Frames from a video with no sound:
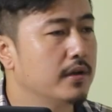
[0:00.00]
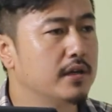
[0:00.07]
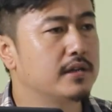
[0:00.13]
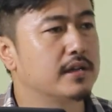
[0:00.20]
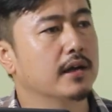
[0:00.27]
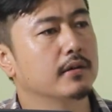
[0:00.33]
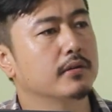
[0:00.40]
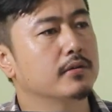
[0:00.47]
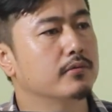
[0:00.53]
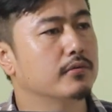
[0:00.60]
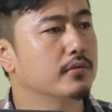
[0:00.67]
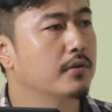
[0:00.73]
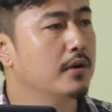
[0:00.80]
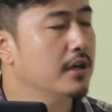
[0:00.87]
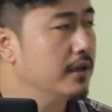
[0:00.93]

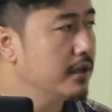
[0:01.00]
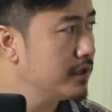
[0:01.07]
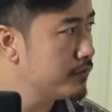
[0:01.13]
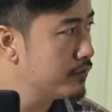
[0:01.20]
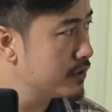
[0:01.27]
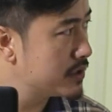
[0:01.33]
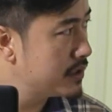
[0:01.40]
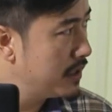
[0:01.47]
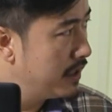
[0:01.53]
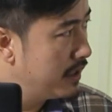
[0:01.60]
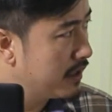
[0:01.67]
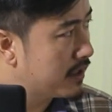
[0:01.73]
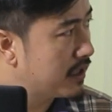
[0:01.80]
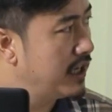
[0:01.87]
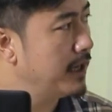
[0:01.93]
It was
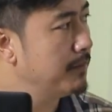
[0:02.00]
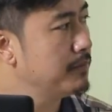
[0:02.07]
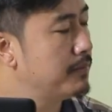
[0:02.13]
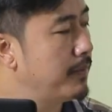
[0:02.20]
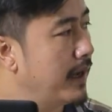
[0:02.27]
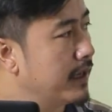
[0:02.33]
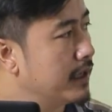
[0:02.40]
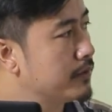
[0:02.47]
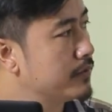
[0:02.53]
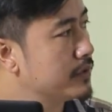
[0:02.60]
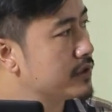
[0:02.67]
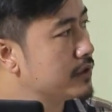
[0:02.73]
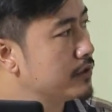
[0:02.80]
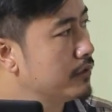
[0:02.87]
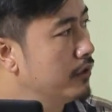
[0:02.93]
claimed by, it
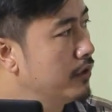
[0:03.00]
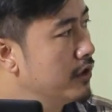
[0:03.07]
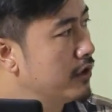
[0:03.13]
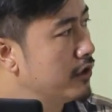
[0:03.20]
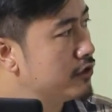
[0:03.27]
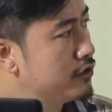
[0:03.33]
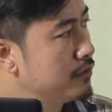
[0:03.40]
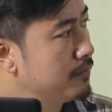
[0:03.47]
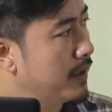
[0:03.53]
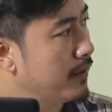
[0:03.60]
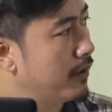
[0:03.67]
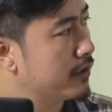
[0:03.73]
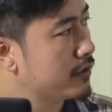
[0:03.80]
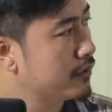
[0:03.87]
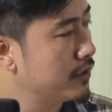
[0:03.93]
was assumed by
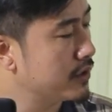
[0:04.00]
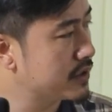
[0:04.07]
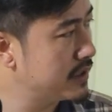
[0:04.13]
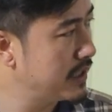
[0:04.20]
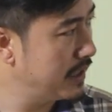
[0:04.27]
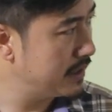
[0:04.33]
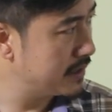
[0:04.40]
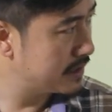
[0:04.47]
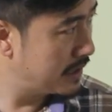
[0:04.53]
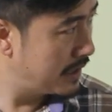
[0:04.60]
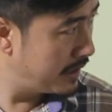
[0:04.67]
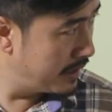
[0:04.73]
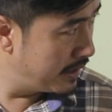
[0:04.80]
Orthodox theories.